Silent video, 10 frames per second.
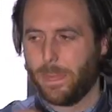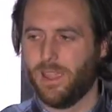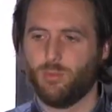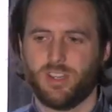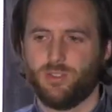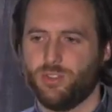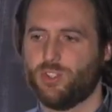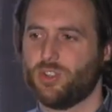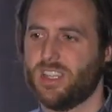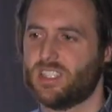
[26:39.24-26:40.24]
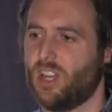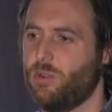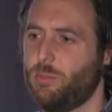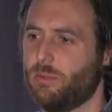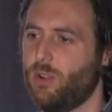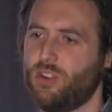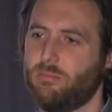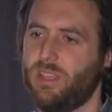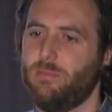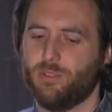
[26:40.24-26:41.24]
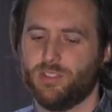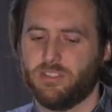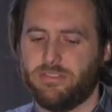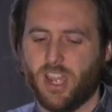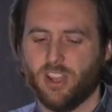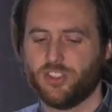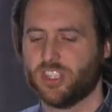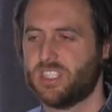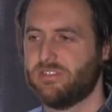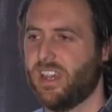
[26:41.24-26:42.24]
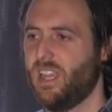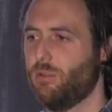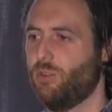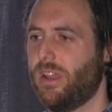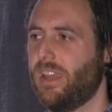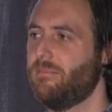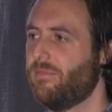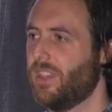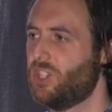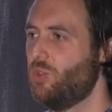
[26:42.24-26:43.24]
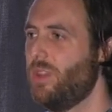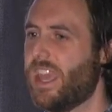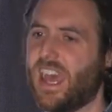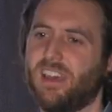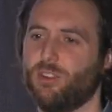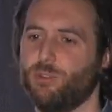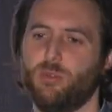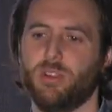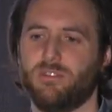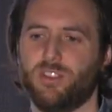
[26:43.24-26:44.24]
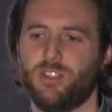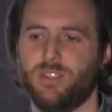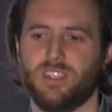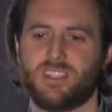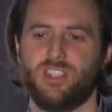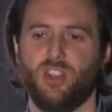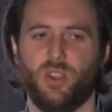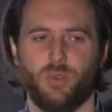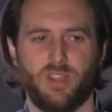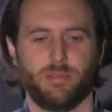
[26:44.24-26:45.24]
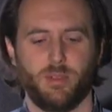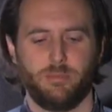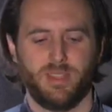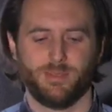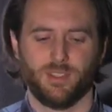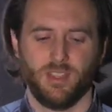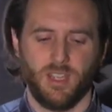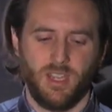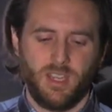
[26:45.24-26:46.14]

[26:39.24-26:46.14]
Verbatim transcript: I wanted to address, are we promoting people in a fair and justifiable way? Like, do we have a rubric for doing this and knowing when to promote people?